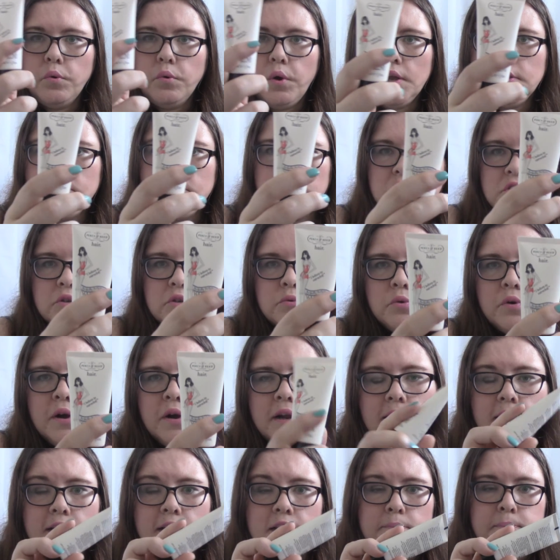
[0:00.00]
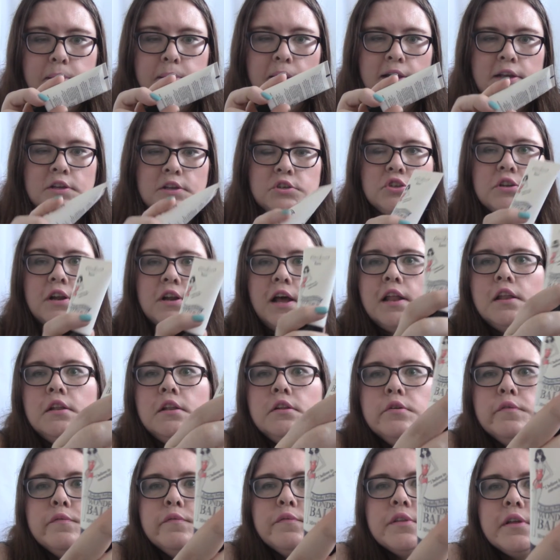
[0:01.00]
I do quite like the packaging. I
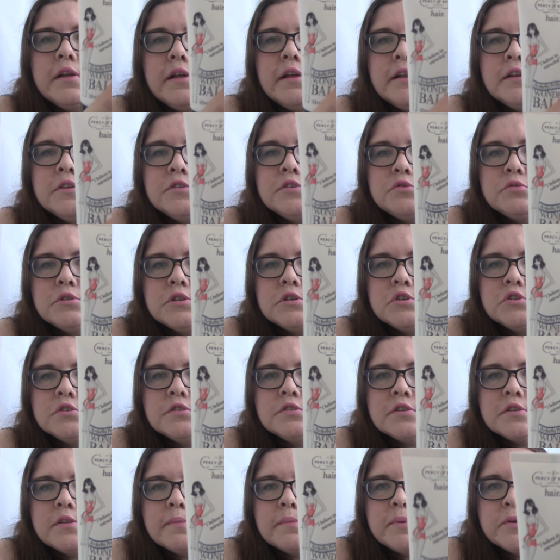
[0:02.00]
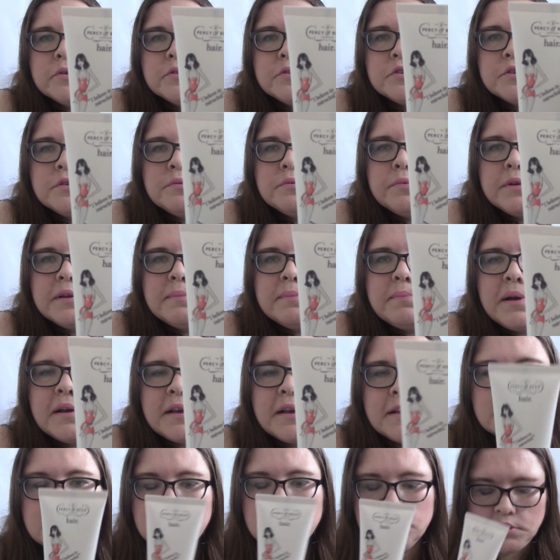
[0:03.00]
love the illustrations on the Percy and Reed
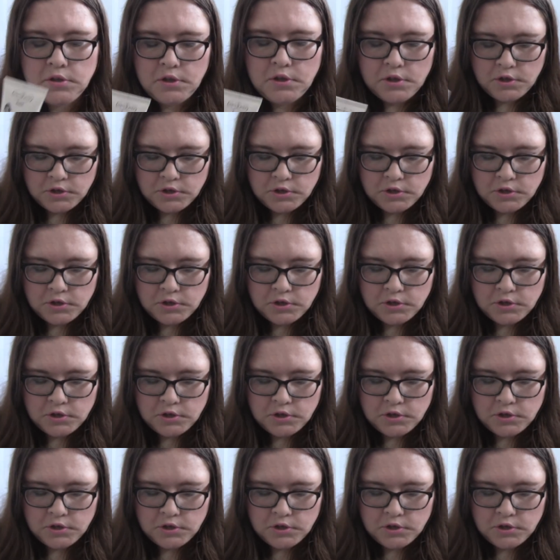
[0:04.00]
packets.